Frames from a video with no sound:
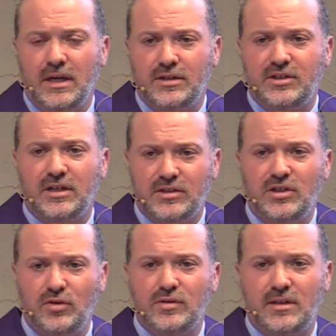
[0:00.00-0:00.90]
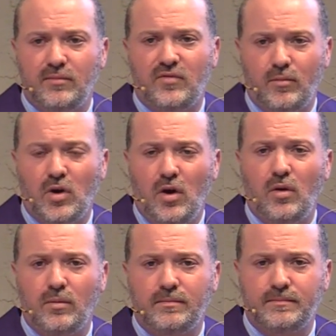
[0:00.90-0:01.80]
And she excused them from her
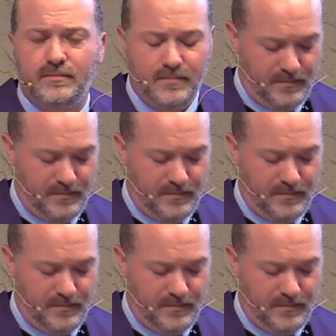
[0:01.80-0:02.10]
home.